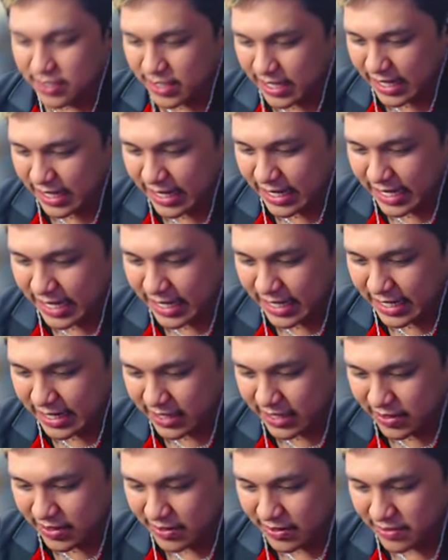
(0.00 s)
Sa kilid lang
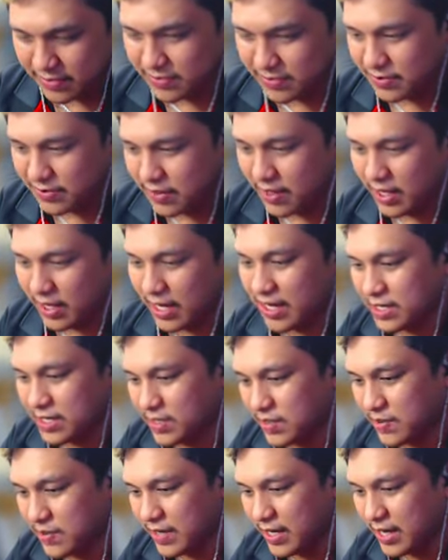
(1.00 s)
nito. Okay,
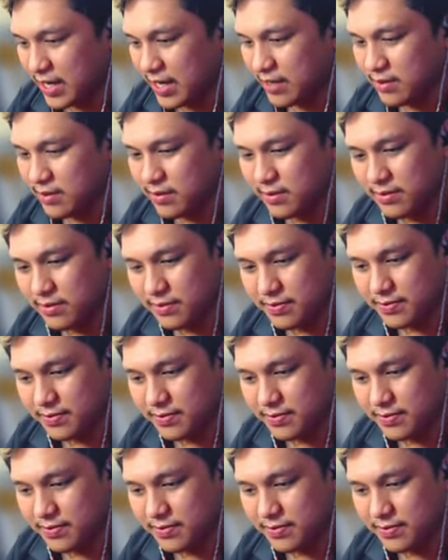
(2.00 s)
let's do it again.